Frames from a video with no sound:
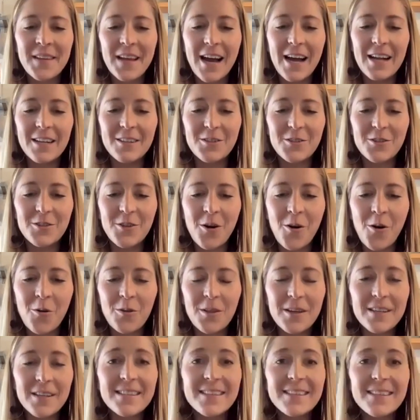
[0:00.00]
And so
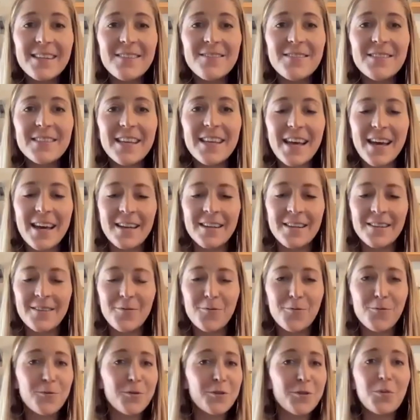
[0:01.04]
this leaves it
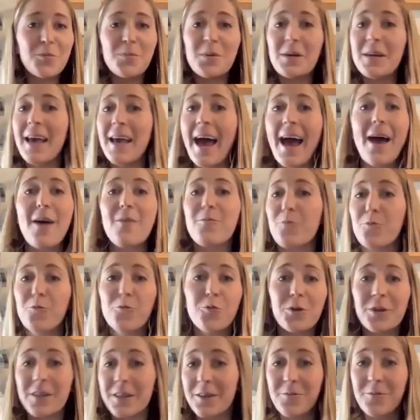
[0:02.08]
to be
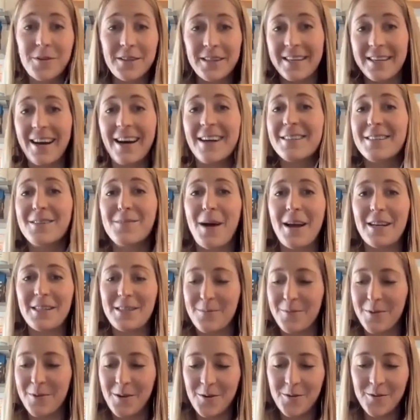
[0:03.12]
really, really
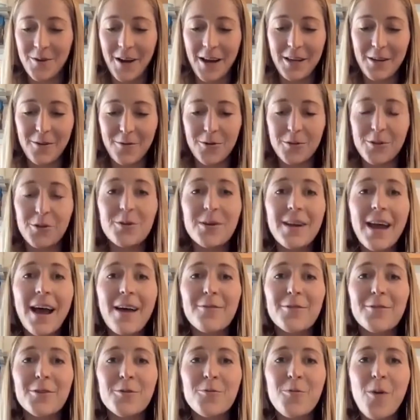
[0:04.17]
customizable, right? You can do
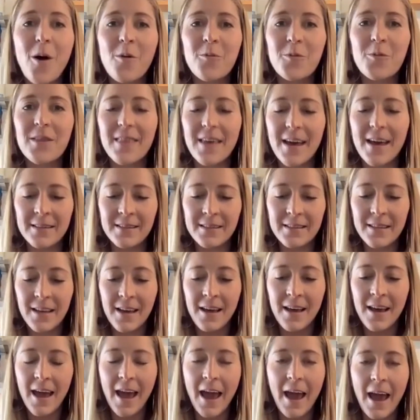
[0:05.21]
whatever you want with this.
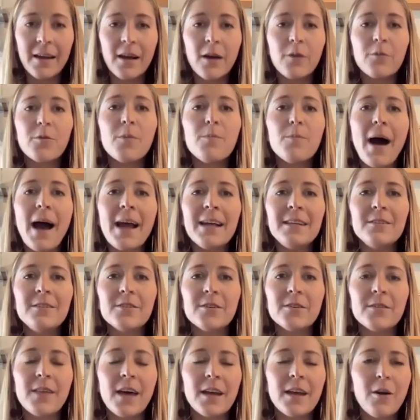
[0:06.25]
And a
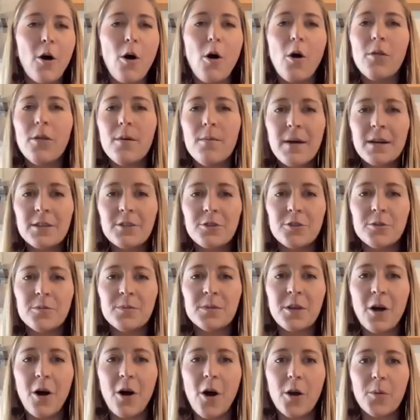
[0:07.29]
reminder that all the
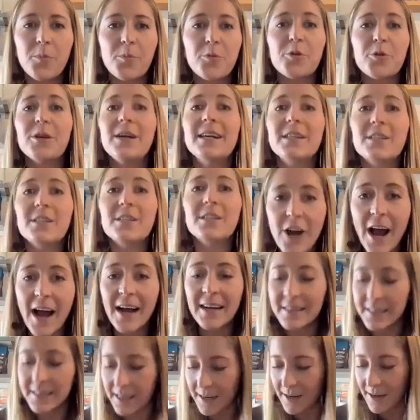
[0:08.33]
mushrooms are
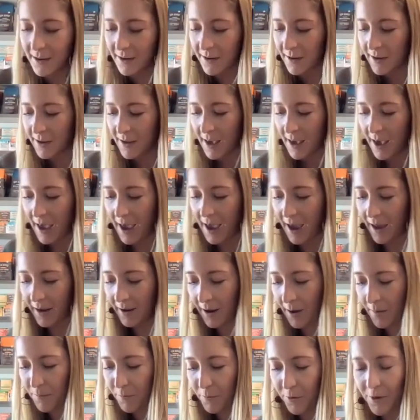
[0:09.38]
pre-extracted. And
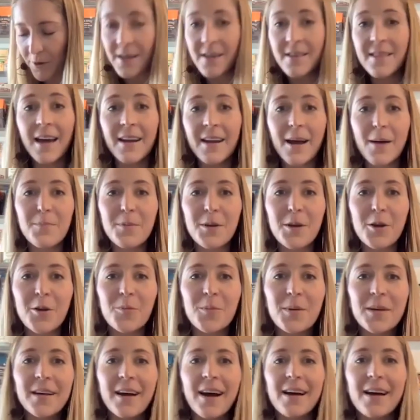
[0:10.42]
I'm bringing that up here
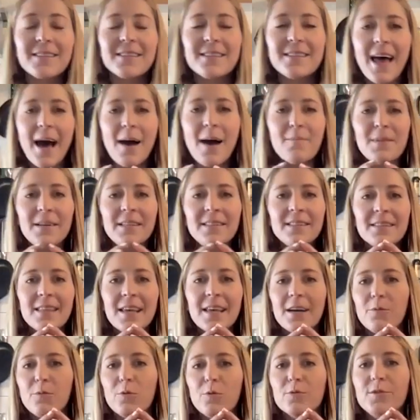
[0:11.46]
because that means
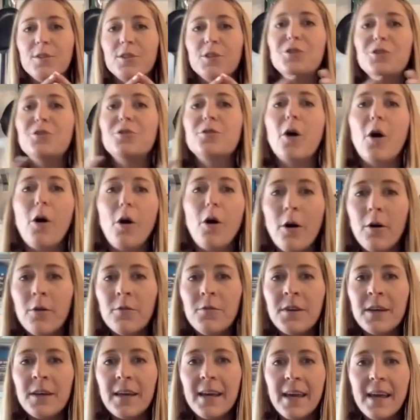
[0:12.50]
they will
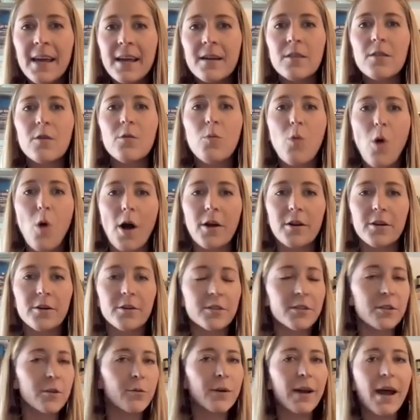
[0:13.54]
dissolve in the water.
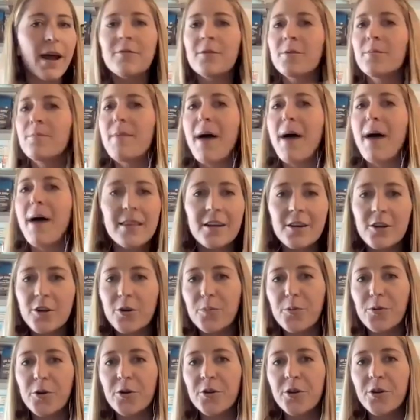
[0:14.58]
So whatever method you're
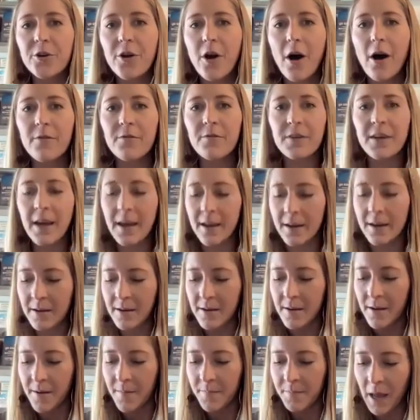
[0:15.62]
brewing your coffee in,
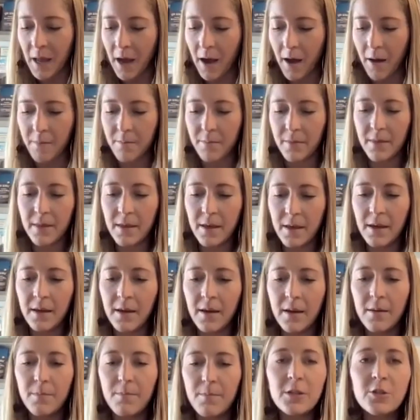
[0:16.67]

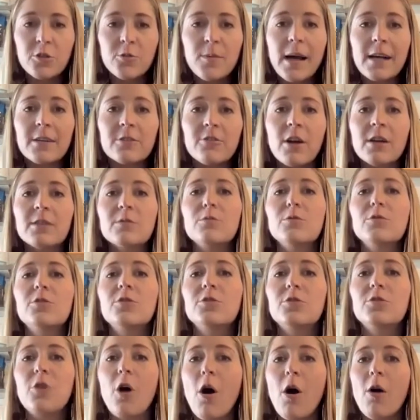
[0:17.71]
the mushroom extracts will
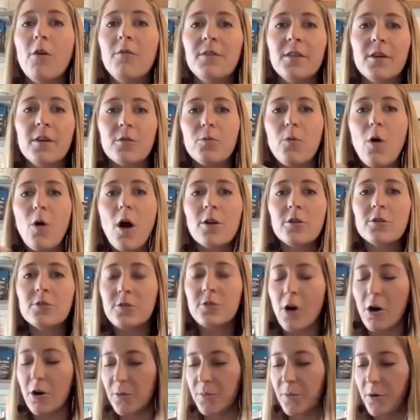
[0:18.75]
dissolve. They're water
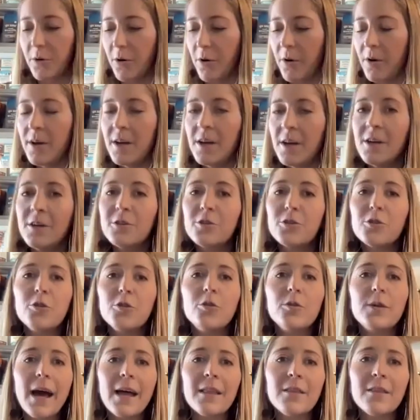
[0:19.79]
soluble. So you'll
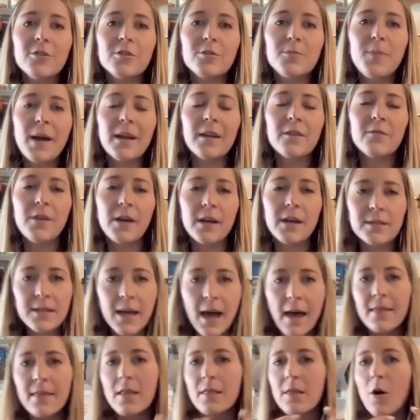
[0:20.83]
get those benefits.
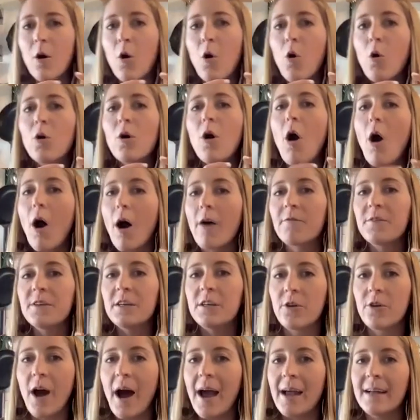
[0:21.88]
And then the whole coffee
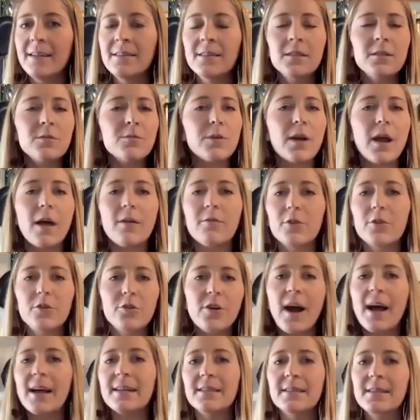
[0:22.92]
grinds and whatever
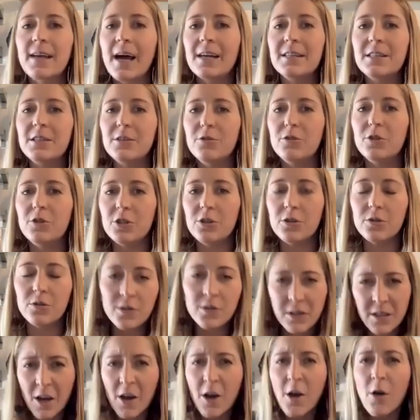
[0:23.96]
grind size you
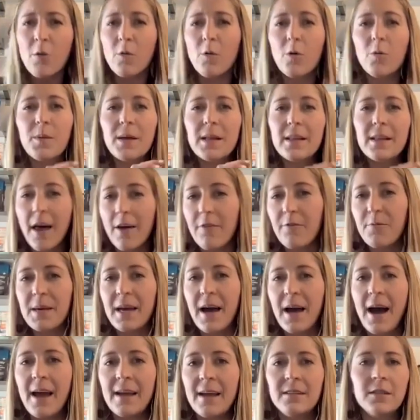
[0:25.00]
choose will be left
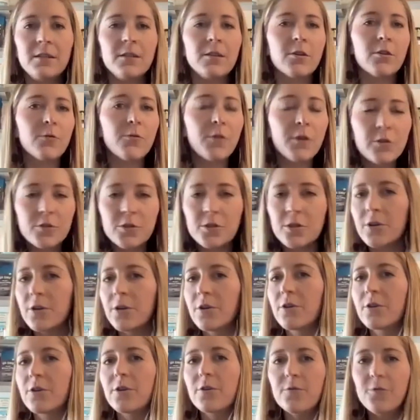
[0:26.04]
behind in your filter
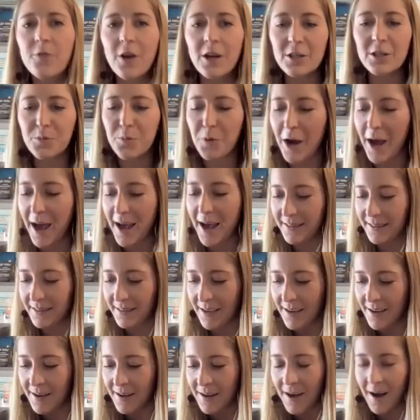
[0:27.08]
or your French press.